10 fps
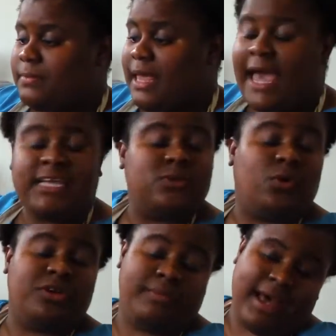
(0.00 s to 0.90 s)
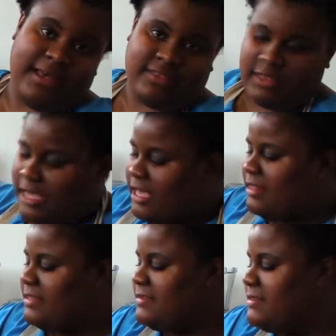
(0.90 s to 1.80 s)
ice water bath.
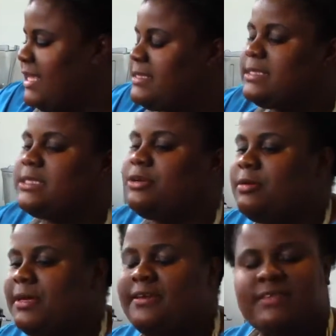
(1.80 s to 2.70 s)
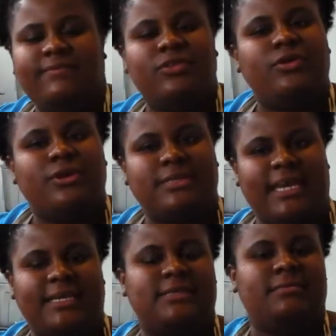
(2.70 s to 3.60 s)
This is necessary because even though you
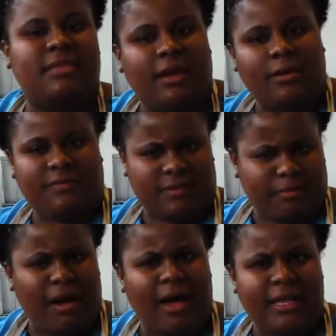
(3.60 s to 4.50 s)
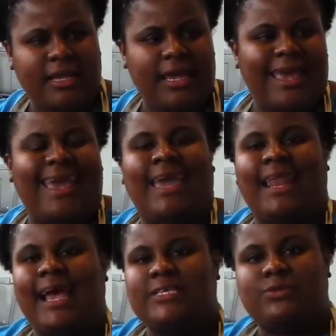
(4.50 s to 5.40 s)
take something out of the pot, it
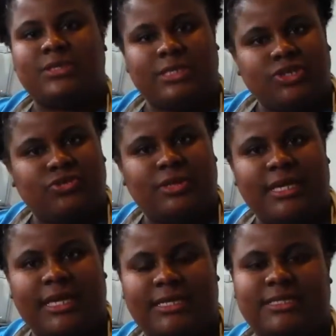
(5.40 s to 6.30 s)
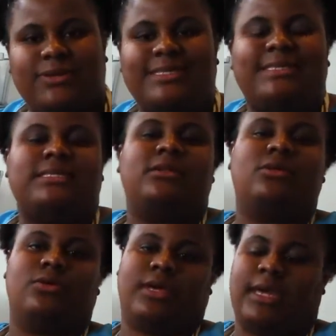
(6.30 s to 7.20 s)
has residual heat, so it's still
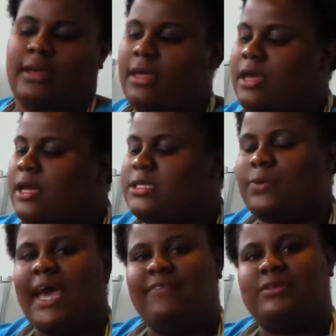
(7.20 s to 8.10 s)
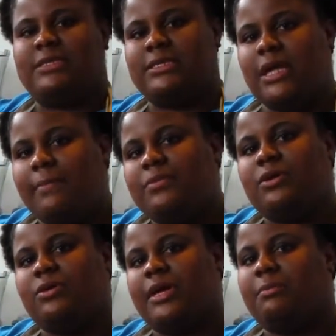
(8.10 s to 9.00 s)
cooking. So we have to stop the
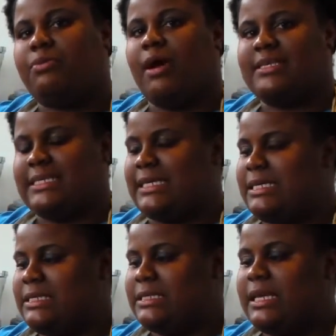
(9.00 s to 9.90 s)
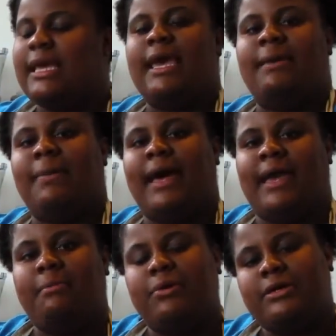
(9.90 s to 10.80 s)
cooking process by
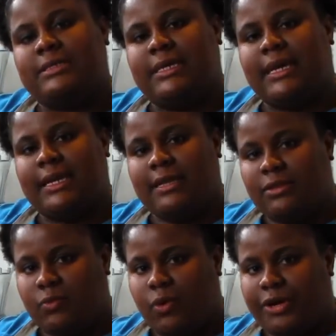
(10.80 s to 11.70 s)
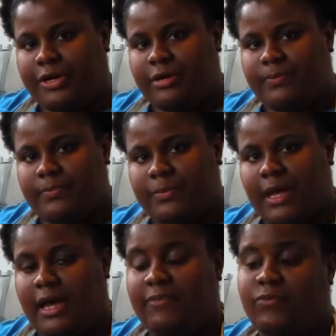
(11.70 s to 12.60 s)
immersing it in the water.
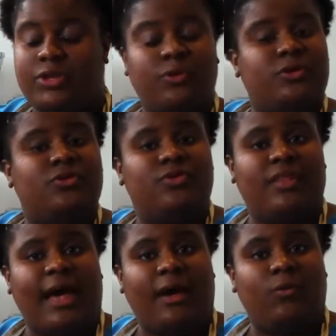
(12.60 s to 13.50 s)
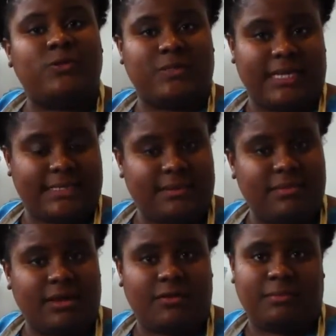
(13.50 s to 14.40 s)
If we don't do that, once we take
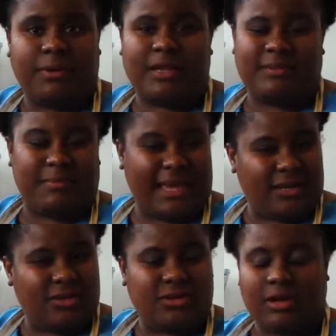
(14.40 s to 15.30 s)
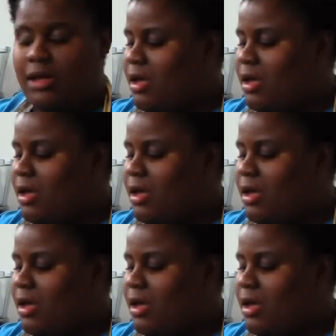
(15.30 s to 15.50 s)
something out of the pot, it might look